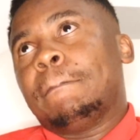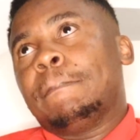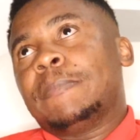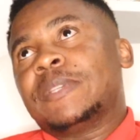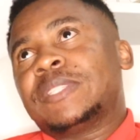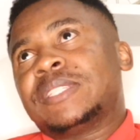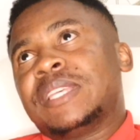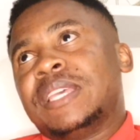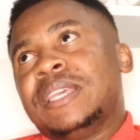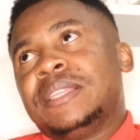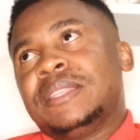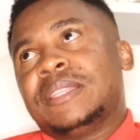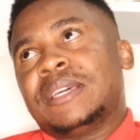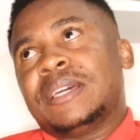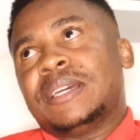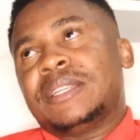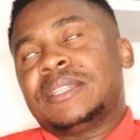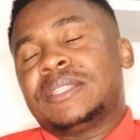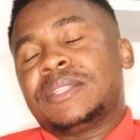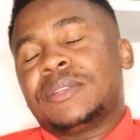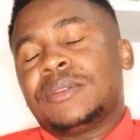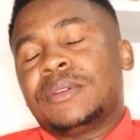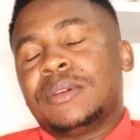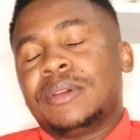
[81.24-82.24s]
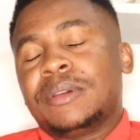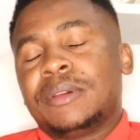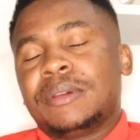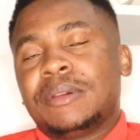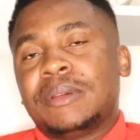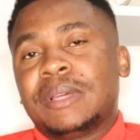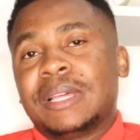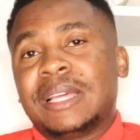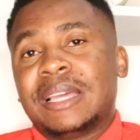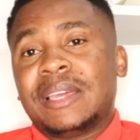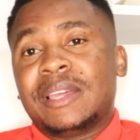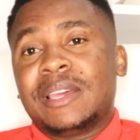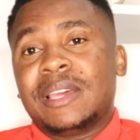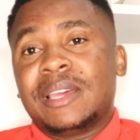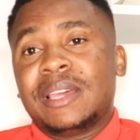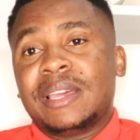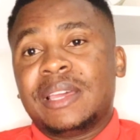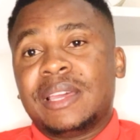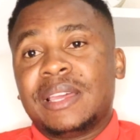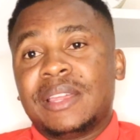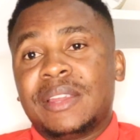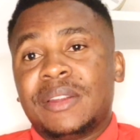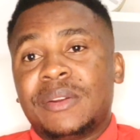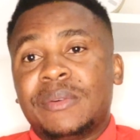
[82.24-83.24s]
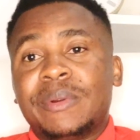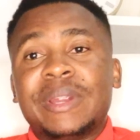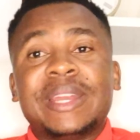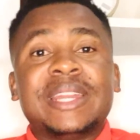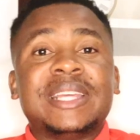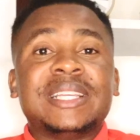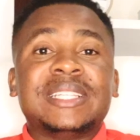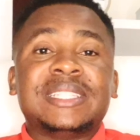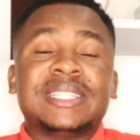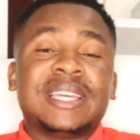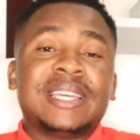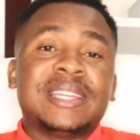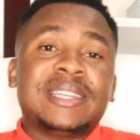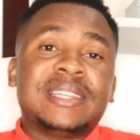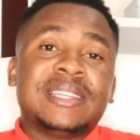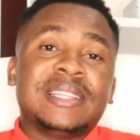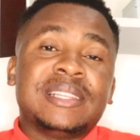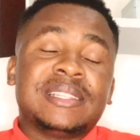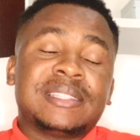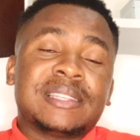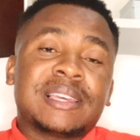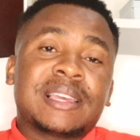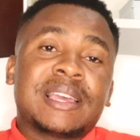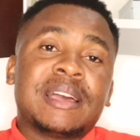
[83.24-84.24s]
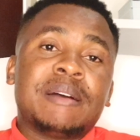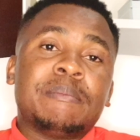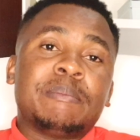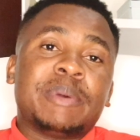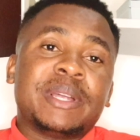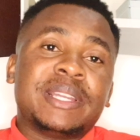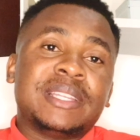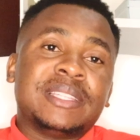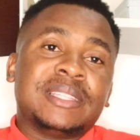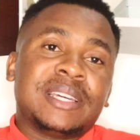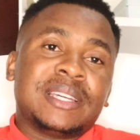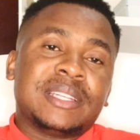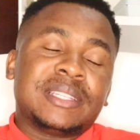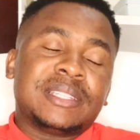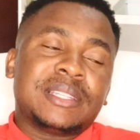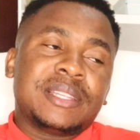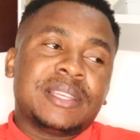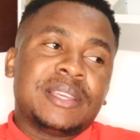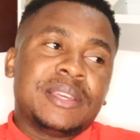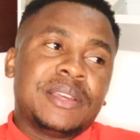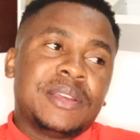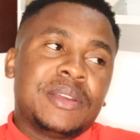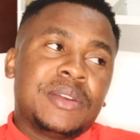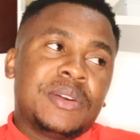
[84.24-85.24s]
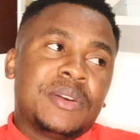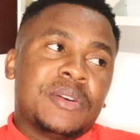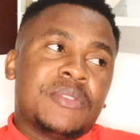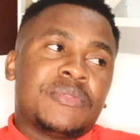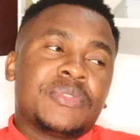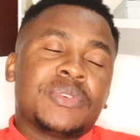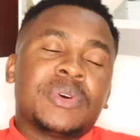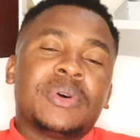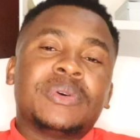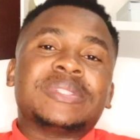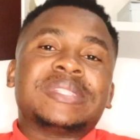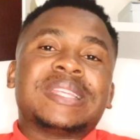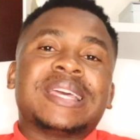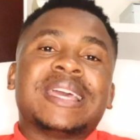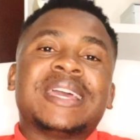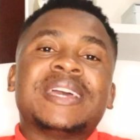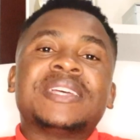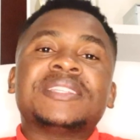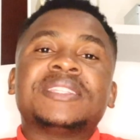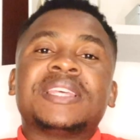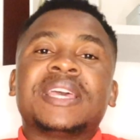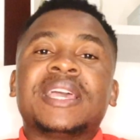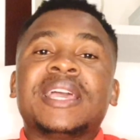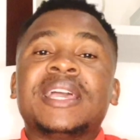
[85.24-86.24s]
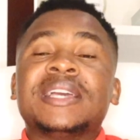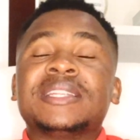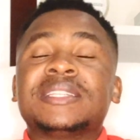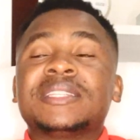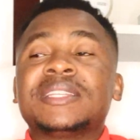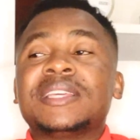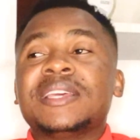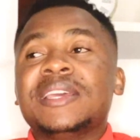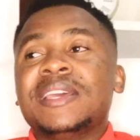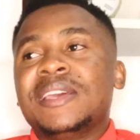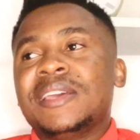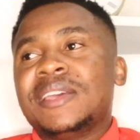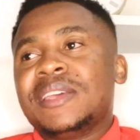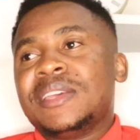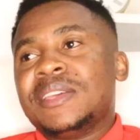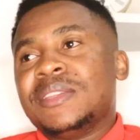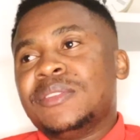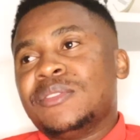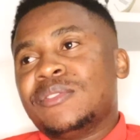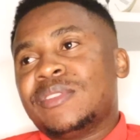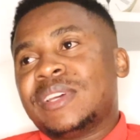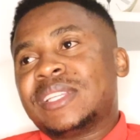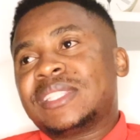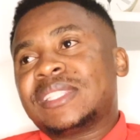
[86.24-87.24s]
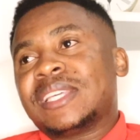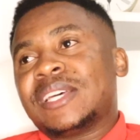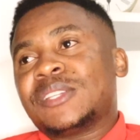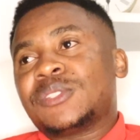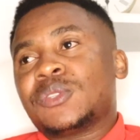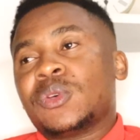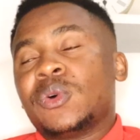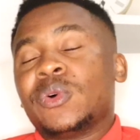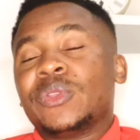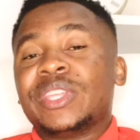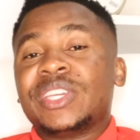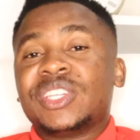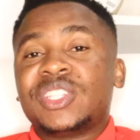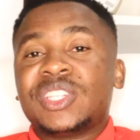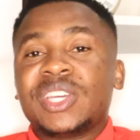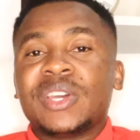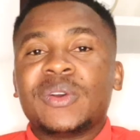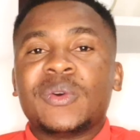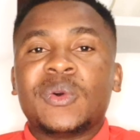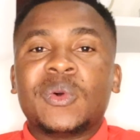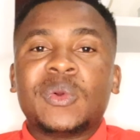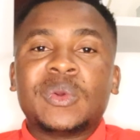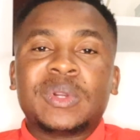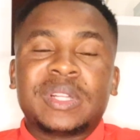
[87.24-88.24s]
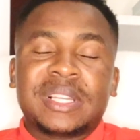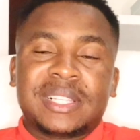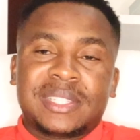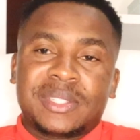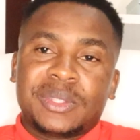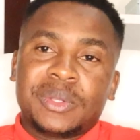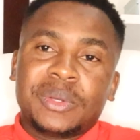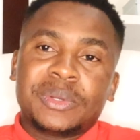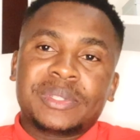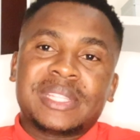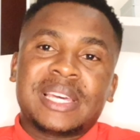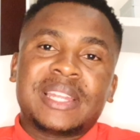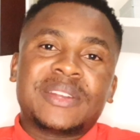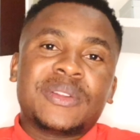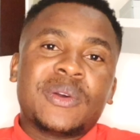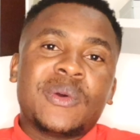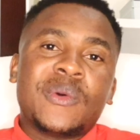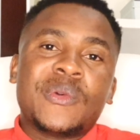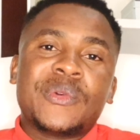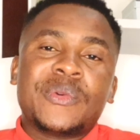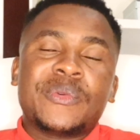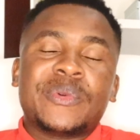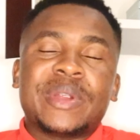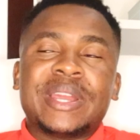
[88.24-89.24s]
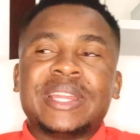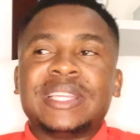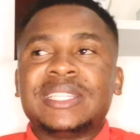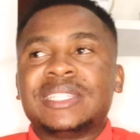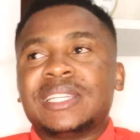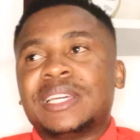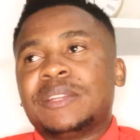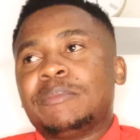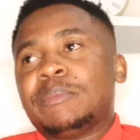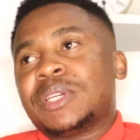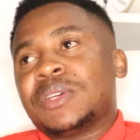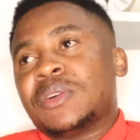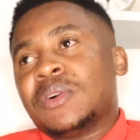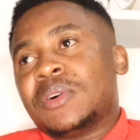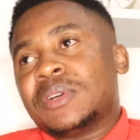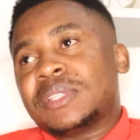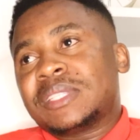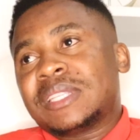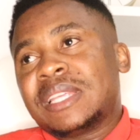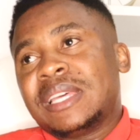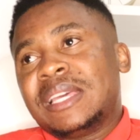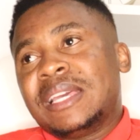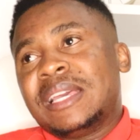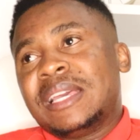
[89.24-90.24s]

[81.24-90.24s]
saying that Renergen, it's a company that, of course, has had investors or the shareholders, those that own Renergen, because